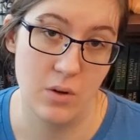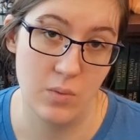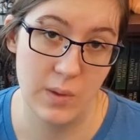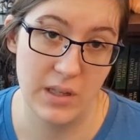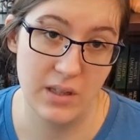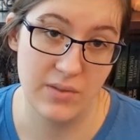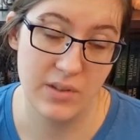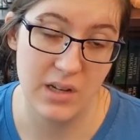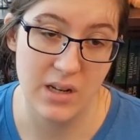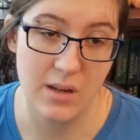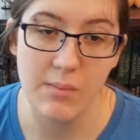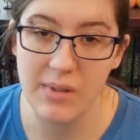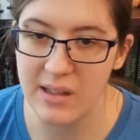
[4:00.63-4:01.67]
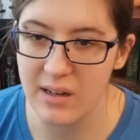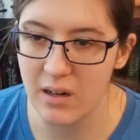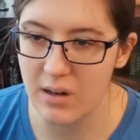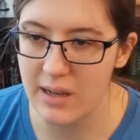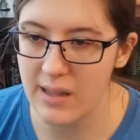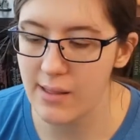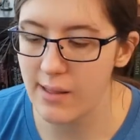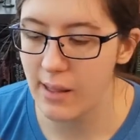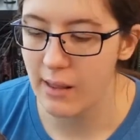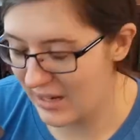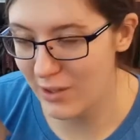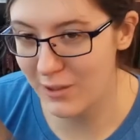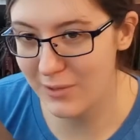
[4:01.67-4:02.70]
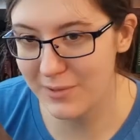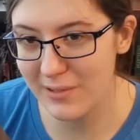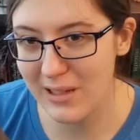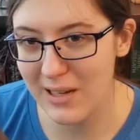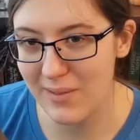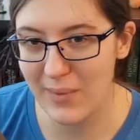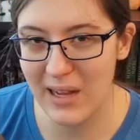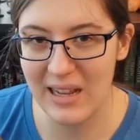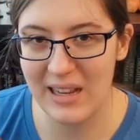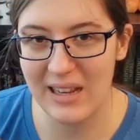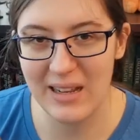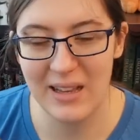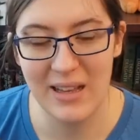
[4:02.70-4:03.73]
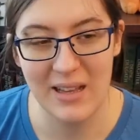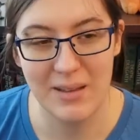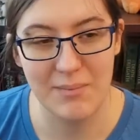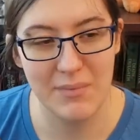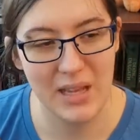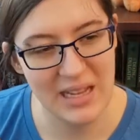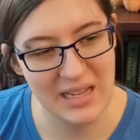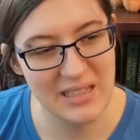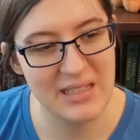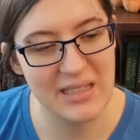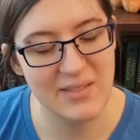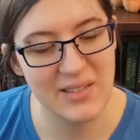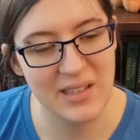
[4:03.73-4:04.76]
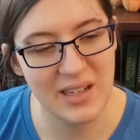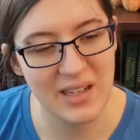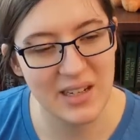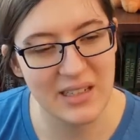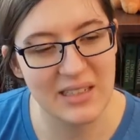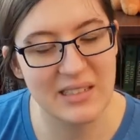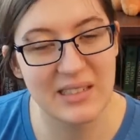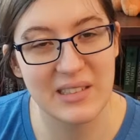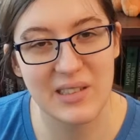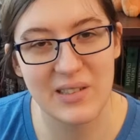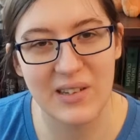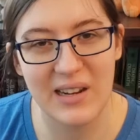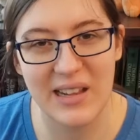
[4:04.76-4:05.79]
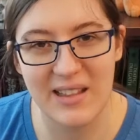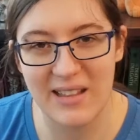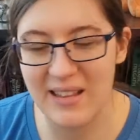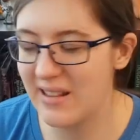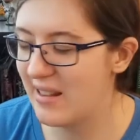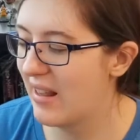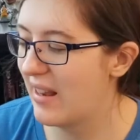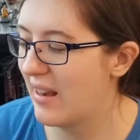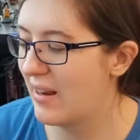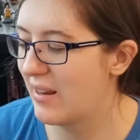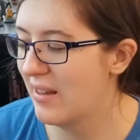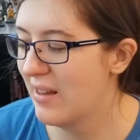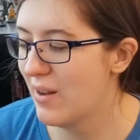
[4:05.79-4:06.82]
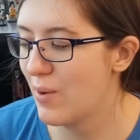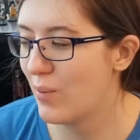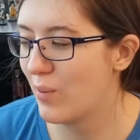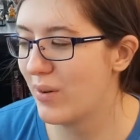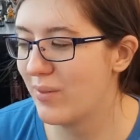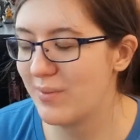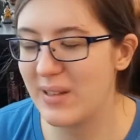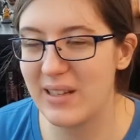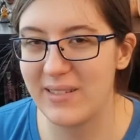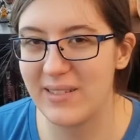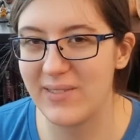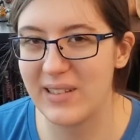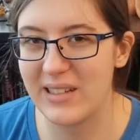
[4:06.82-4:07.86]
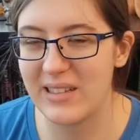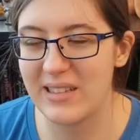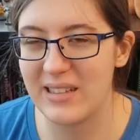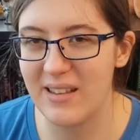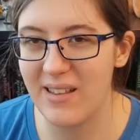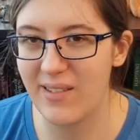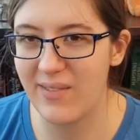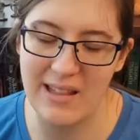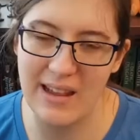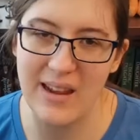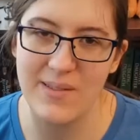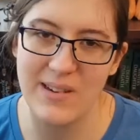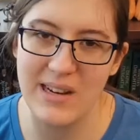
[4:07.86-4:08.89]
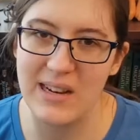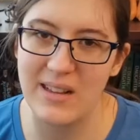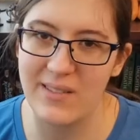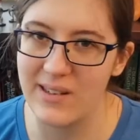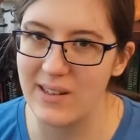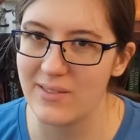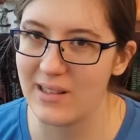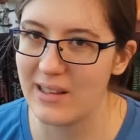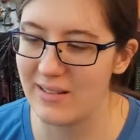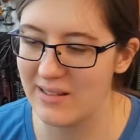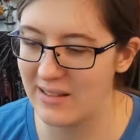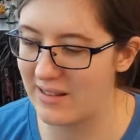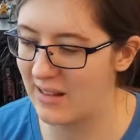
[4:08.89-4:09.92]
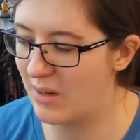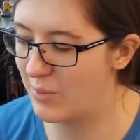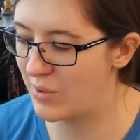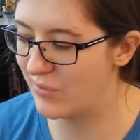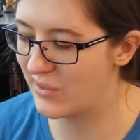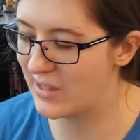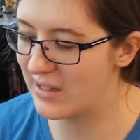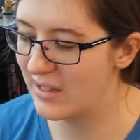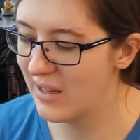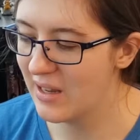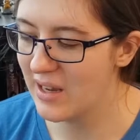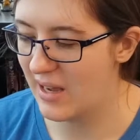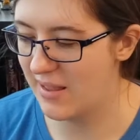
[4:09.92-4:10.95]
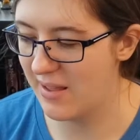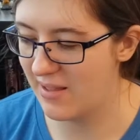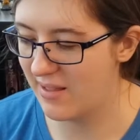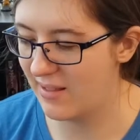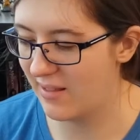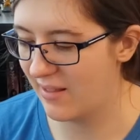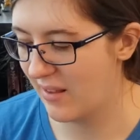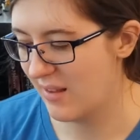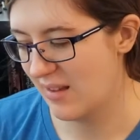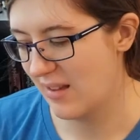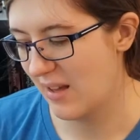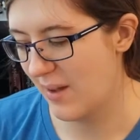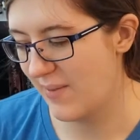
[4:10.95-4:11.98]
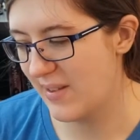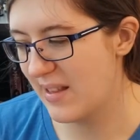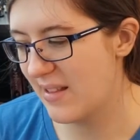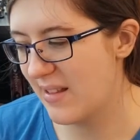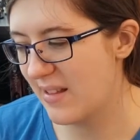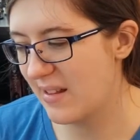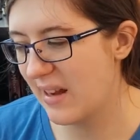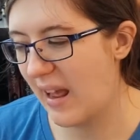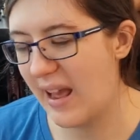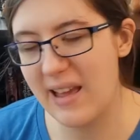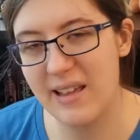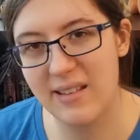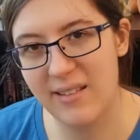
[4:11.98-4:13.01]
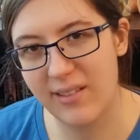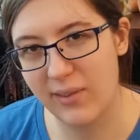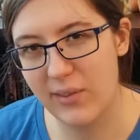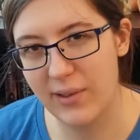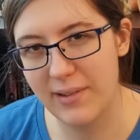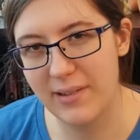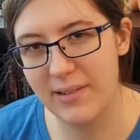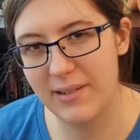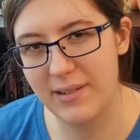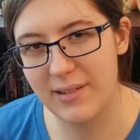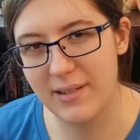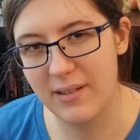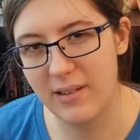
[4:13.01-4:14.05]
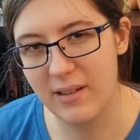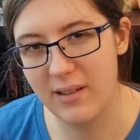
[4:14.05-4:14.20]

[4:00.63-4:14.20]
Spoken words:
Wheel of Time series, and hopefully my May TBR isn't so crazy that I won't be able to finish this. I am reading The Way of Kings, and that's kind of boofy, and this isn't as long,